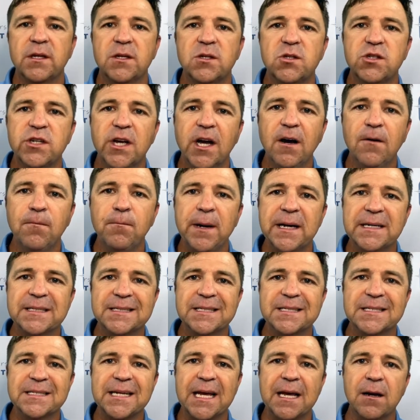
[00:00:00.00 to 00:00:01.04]
Jeff
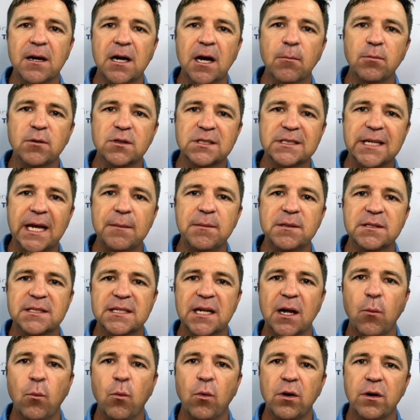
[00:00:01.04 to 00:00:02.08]
makes a couple of statements that
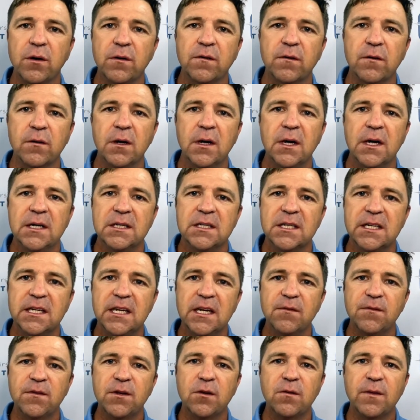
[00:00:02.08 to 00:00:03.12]
I wanted to
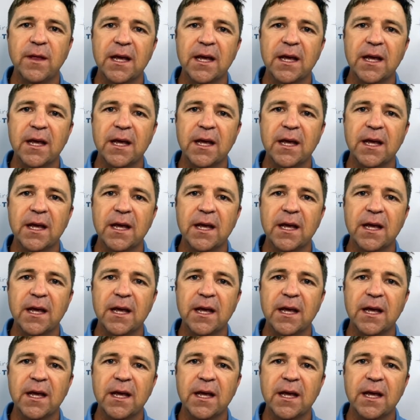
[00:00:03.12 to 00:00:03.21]
give to you.